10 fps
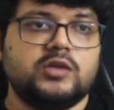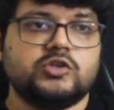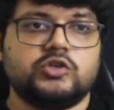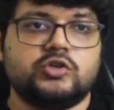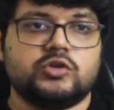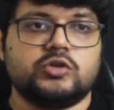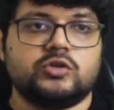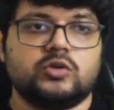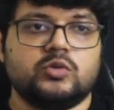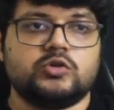to,
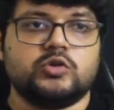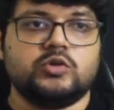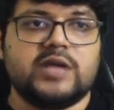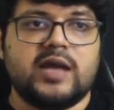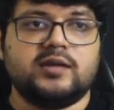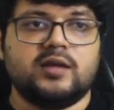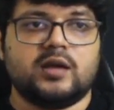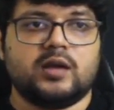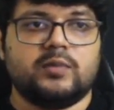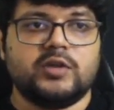to, to do that,
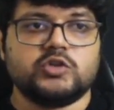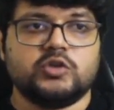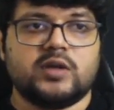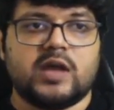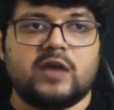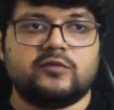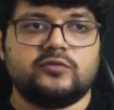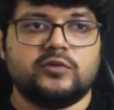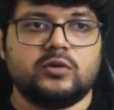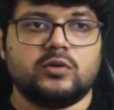uh, make sure you have
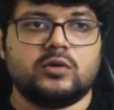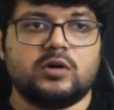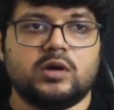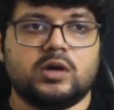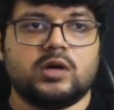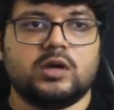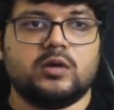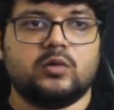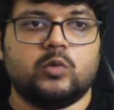your uh,